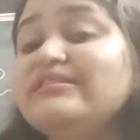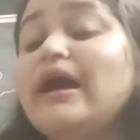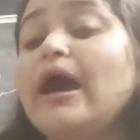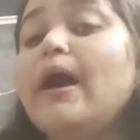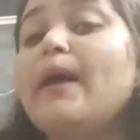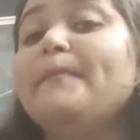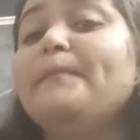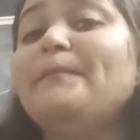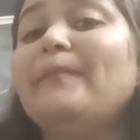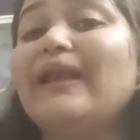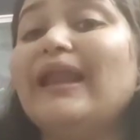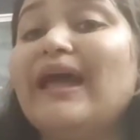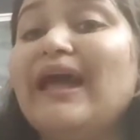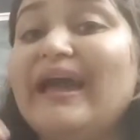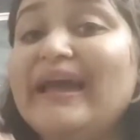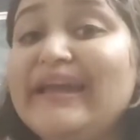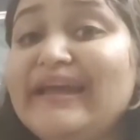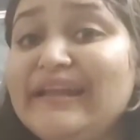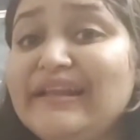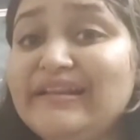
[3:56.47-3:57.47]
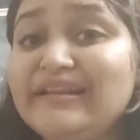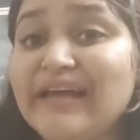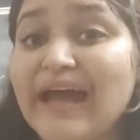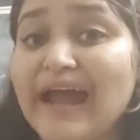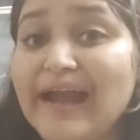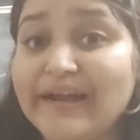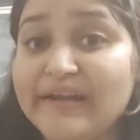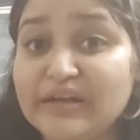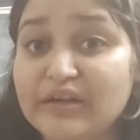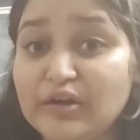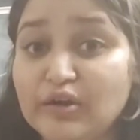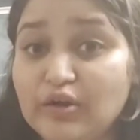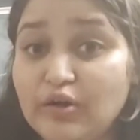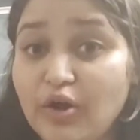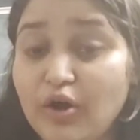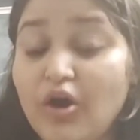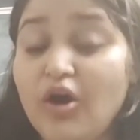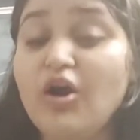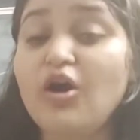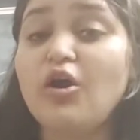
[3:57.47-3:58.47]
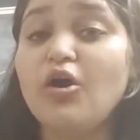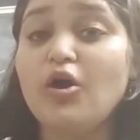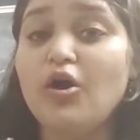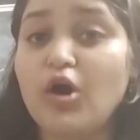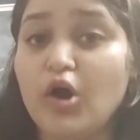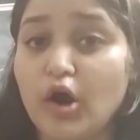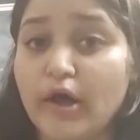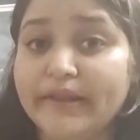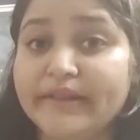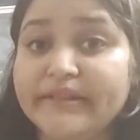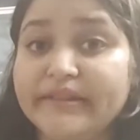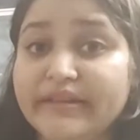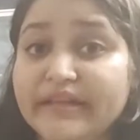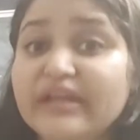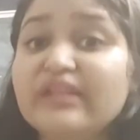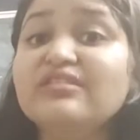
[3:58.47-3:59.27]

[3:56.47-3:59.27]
applying that law on the